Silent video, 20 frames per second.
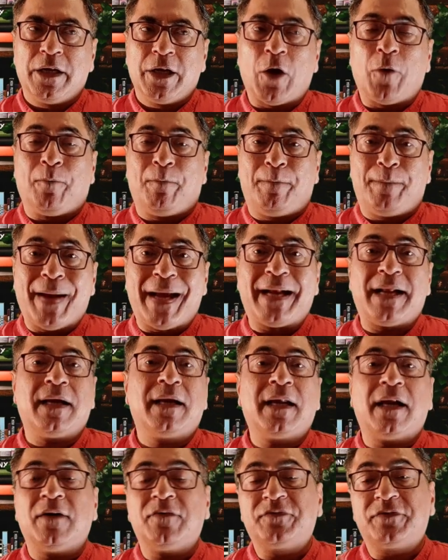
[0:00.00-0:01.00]
Now,
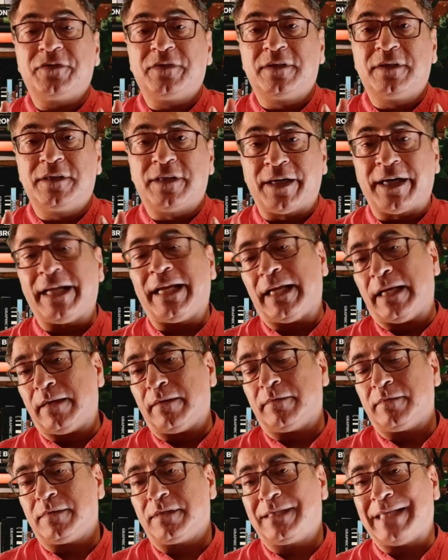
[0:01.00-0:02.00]
paragraph 3
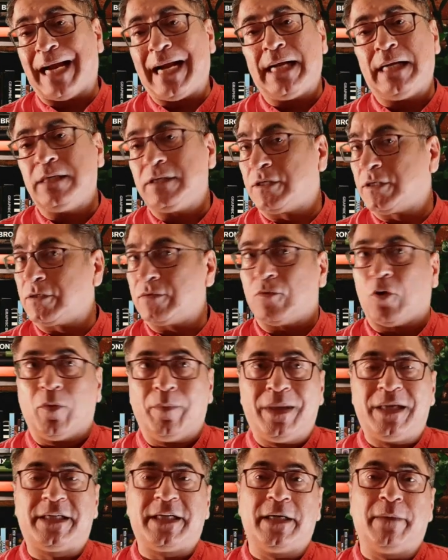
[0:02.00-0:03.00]
stands
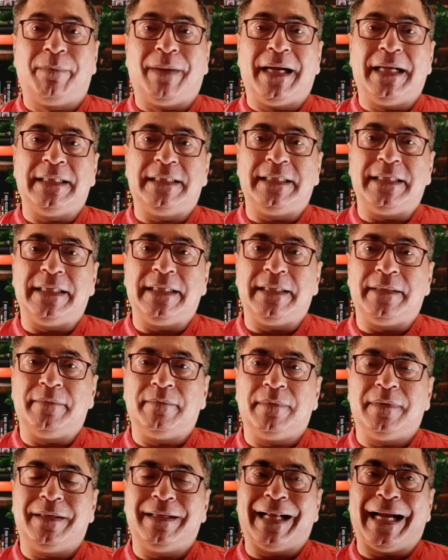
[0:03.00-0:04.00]
omitted by the
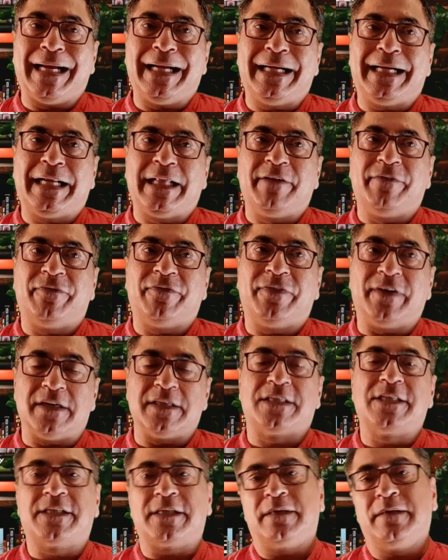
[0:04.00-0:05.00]

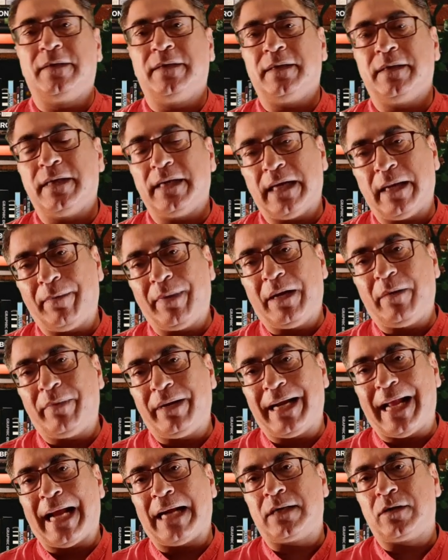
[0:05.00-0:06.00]
91st
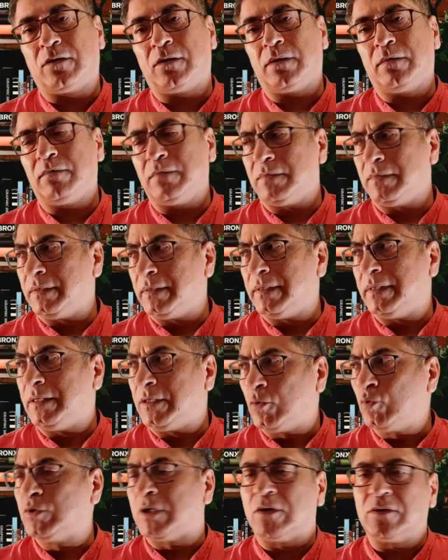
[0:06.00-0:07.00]
Amendment Act.
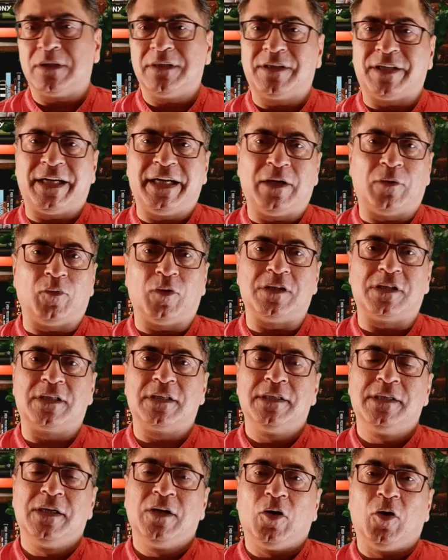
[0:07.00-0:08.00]
In 2003, it
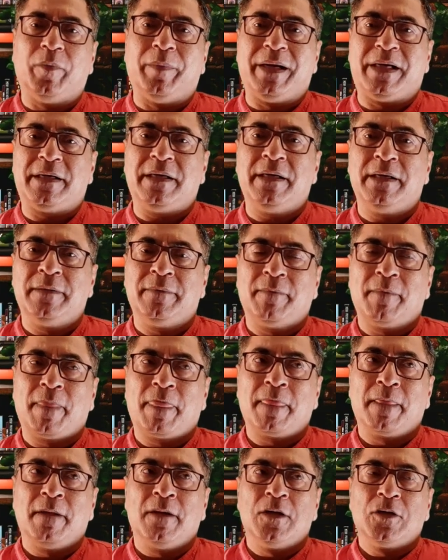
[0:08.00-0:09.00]
was omitted.
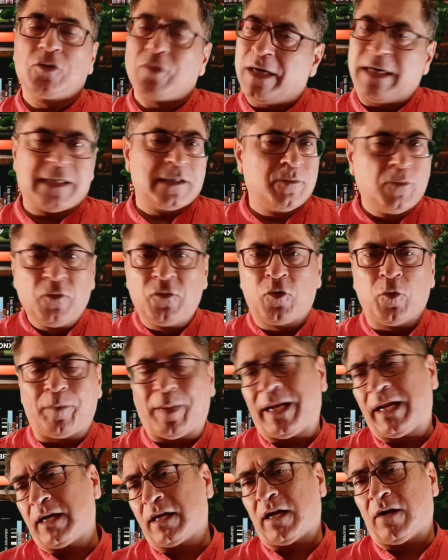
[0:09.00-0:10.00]
So let us move to
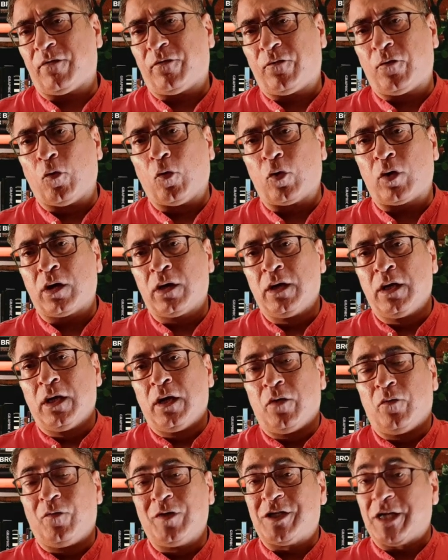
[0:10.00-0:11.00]
paragraph 4,
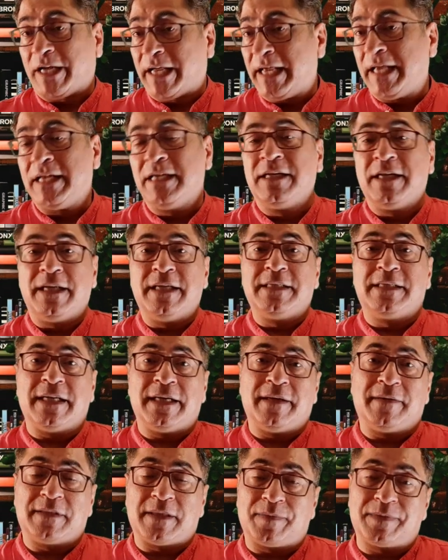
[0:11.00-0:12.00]
which again is
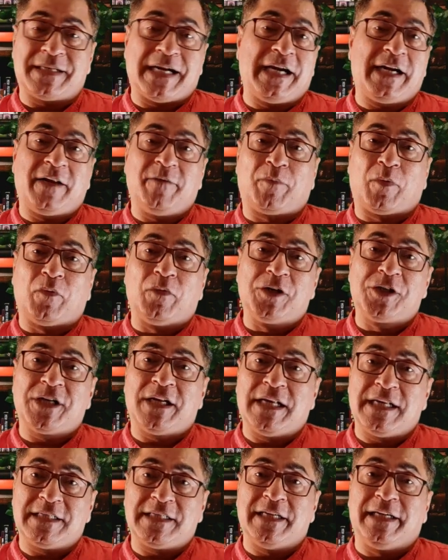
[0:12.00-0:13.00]
a substantive
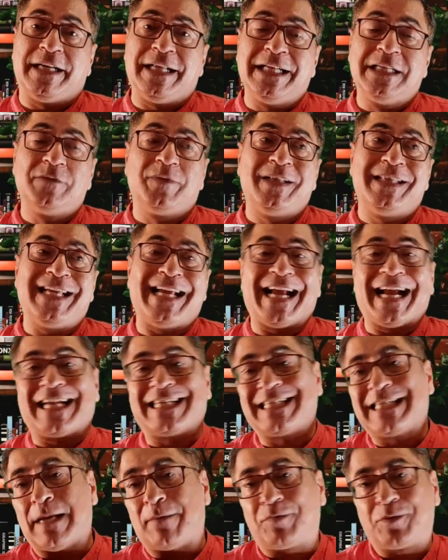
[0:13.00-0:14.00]
provision as it deals with the
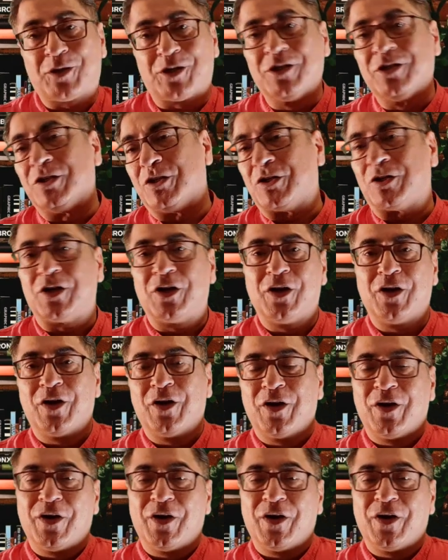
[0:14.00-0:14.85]
exceptions